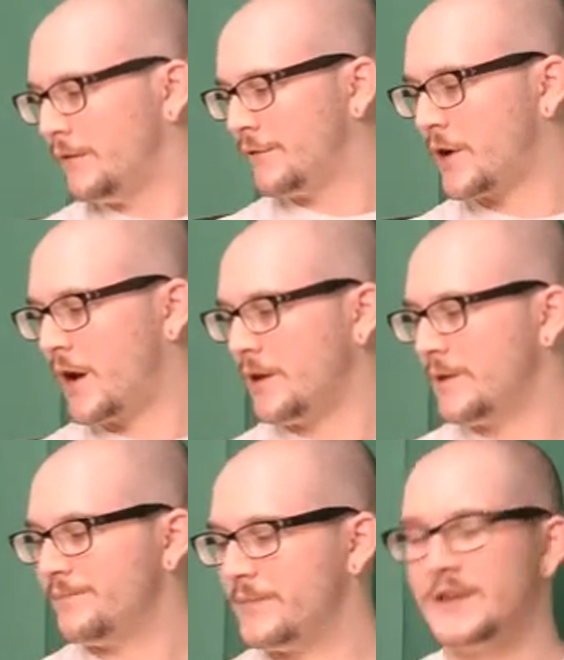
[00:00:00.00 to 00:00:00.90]
For
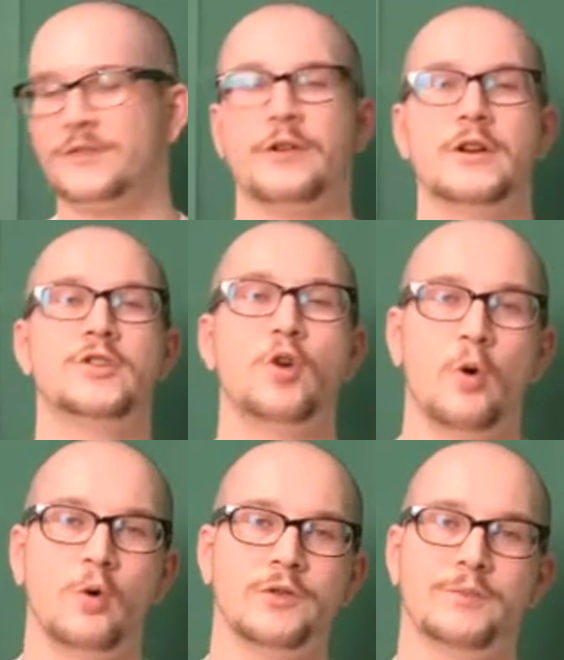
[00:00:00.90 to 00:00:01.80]
color, it's very
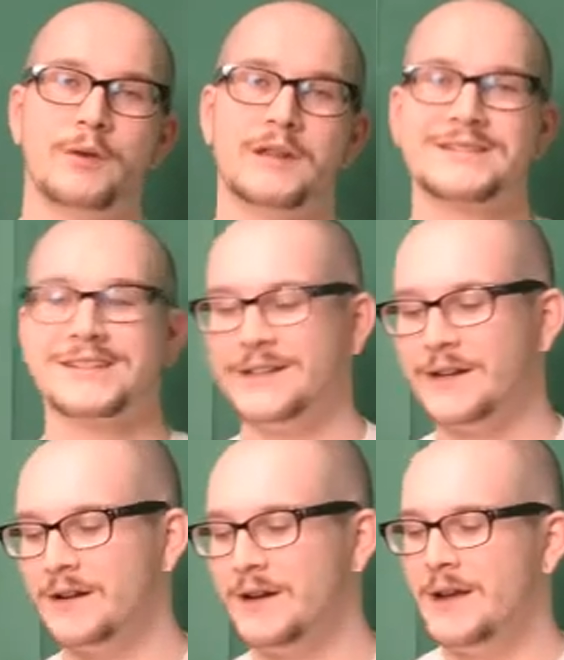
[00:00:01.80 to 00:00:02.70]
gold, but it's
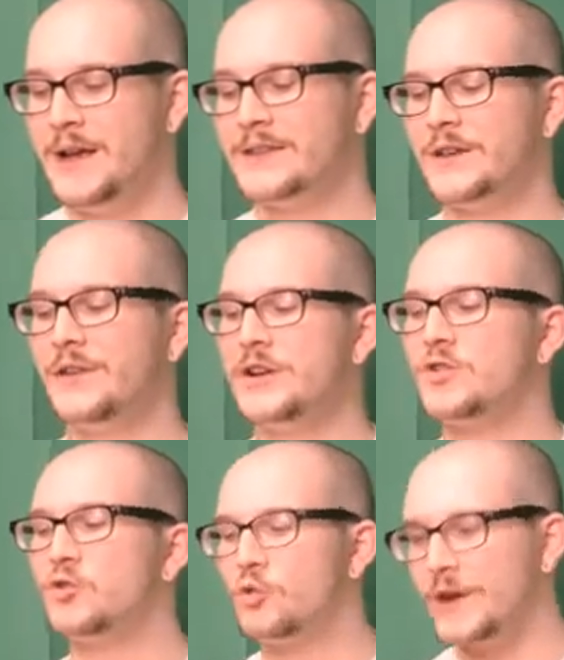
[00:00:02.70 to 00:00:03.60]
clear. It's like a very
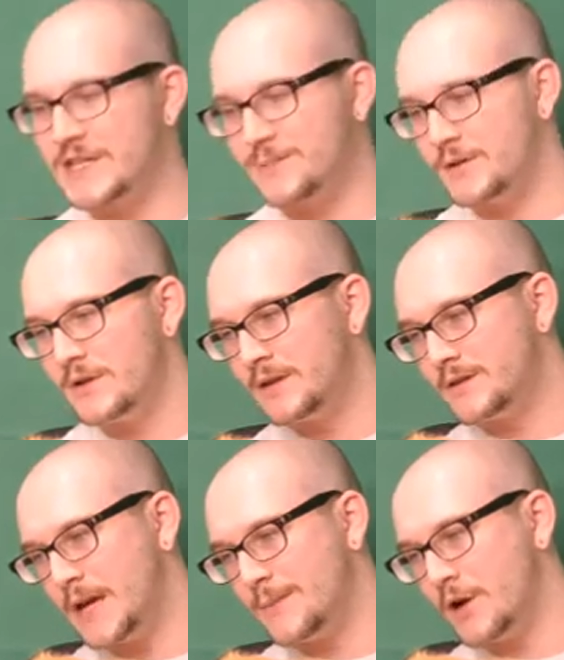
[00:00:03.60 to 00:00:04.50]
crisp
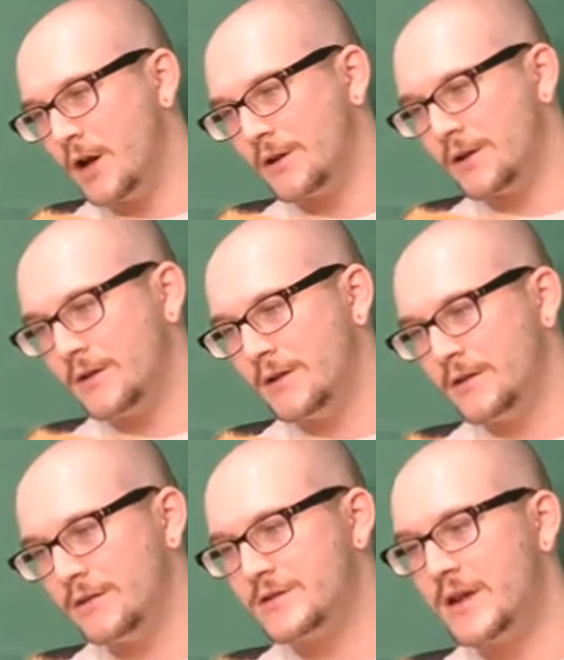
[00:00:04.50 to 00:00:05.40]
type color.
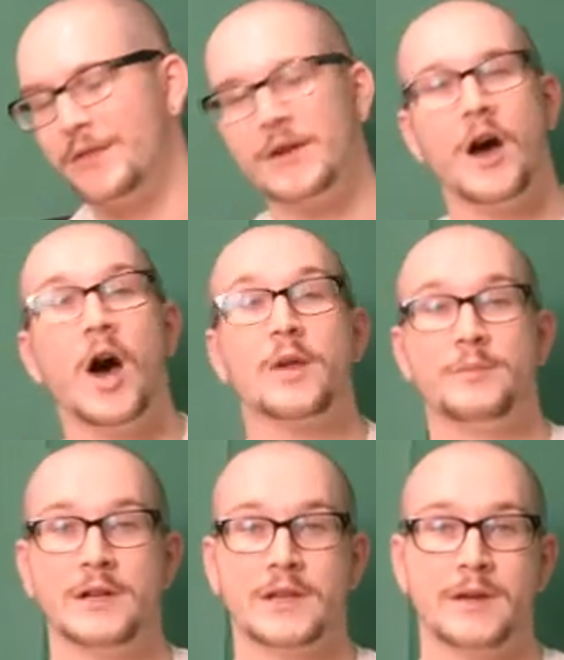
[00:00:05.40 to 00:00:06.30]
There's nothing
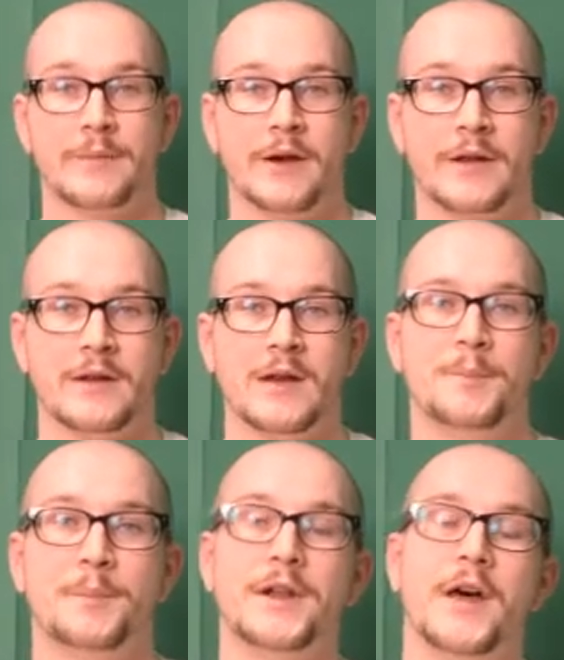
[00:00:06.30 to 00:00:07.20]
unappealing about it,
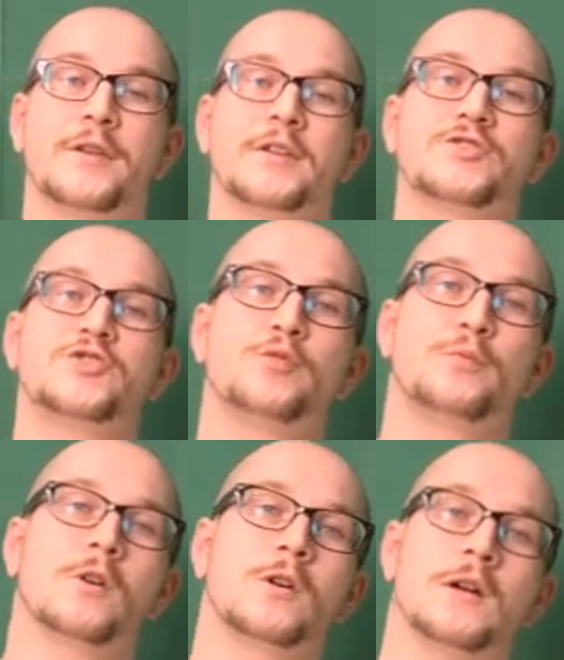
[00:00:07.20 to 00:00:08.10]
but nothing
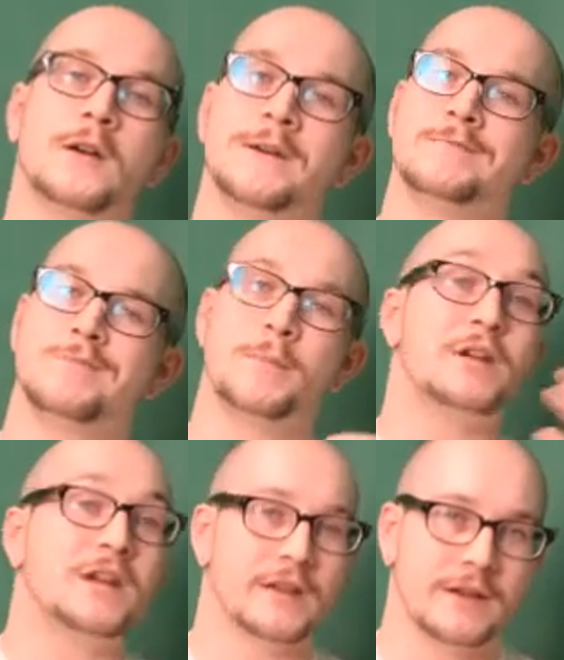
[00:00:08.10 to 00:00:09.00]
super
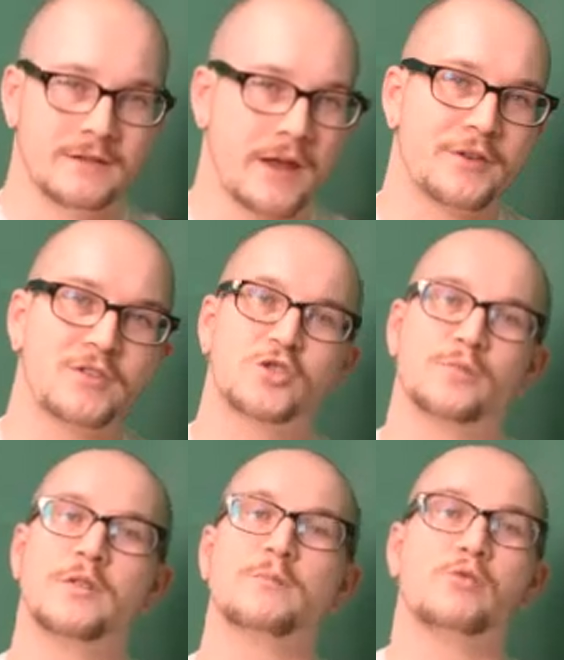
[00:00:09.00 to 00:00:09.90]
appealing, nothing
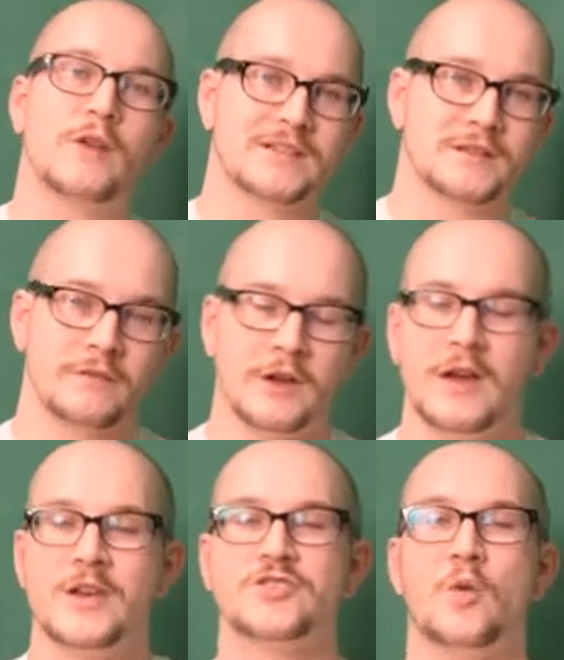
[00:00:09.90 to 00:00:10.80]
super impressive.
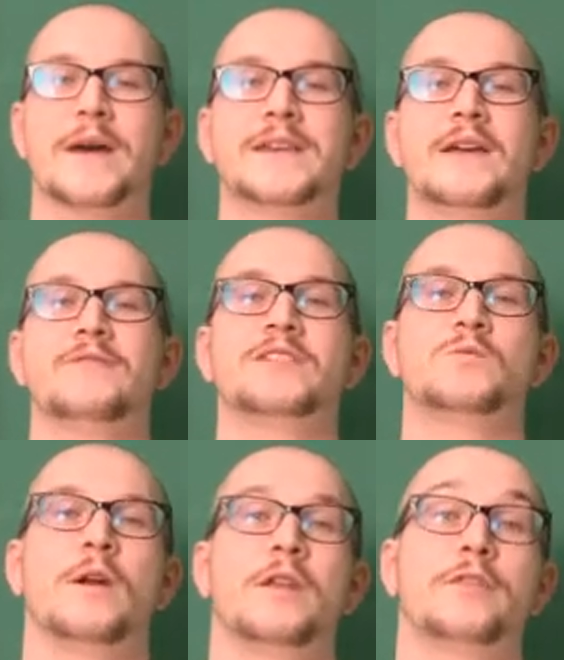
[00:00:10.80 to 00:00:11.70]
So I gave this
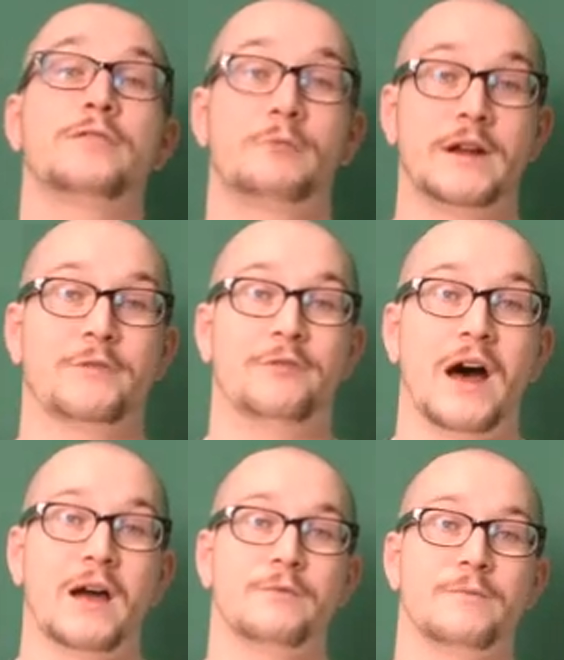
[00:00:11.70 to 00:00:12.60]
one a 3 out of
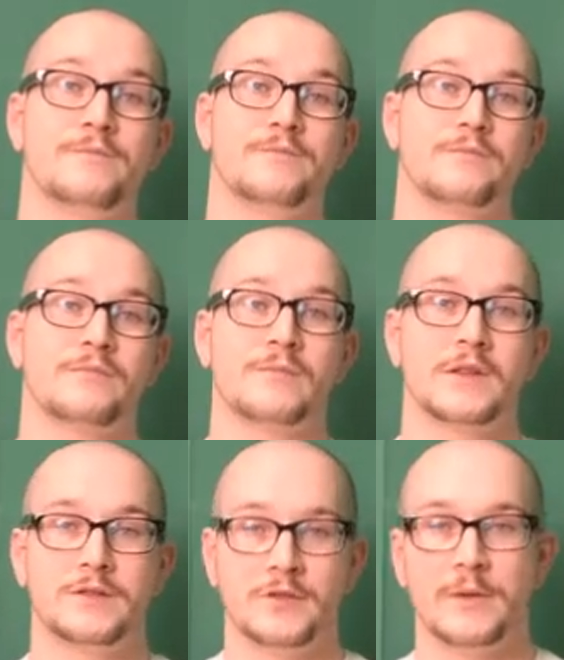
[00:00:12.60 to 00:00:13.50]
5.
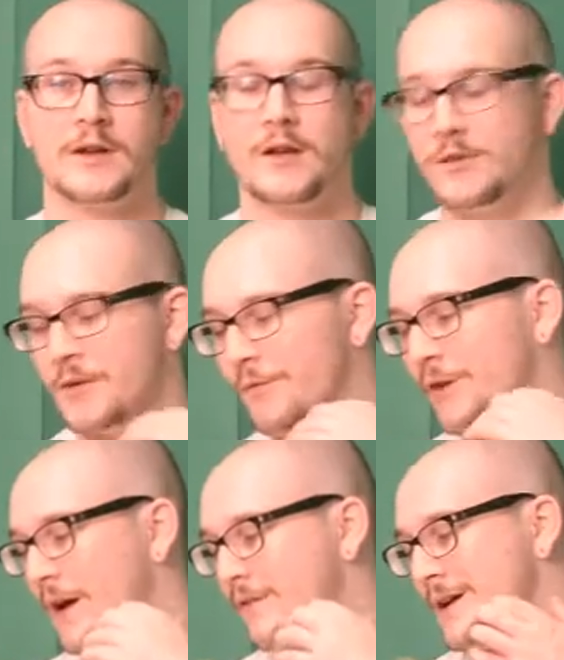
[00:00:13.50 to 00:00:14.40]
Do my color out of
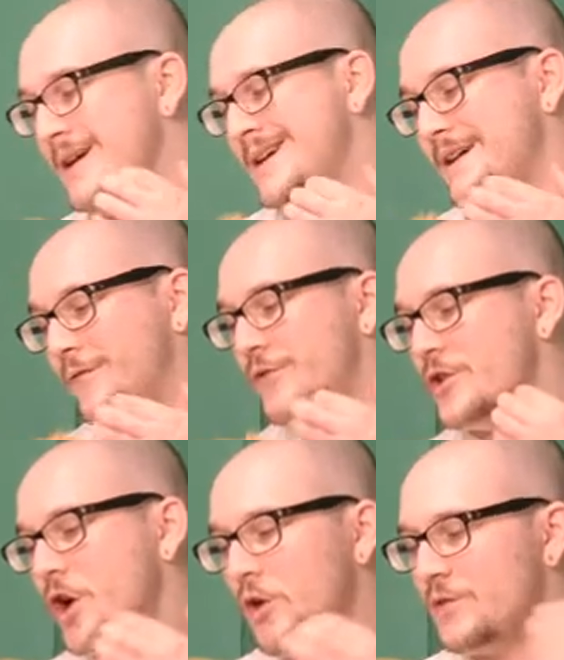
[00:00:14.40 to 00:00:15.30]
5. For the
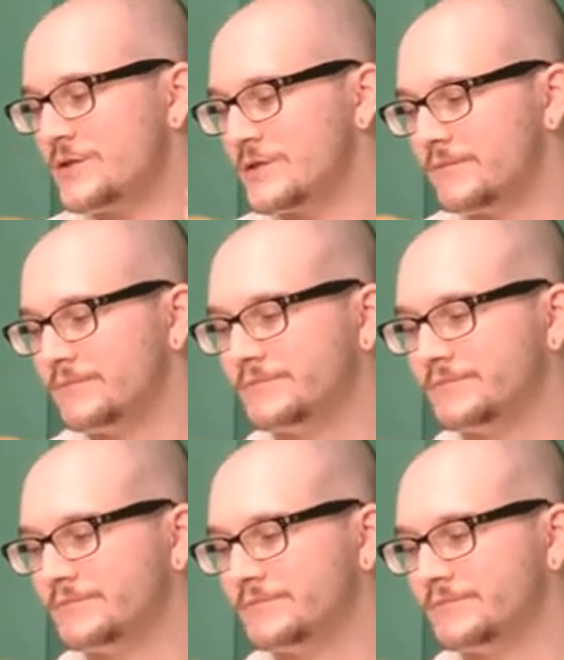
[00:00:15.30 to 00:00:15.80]
nose,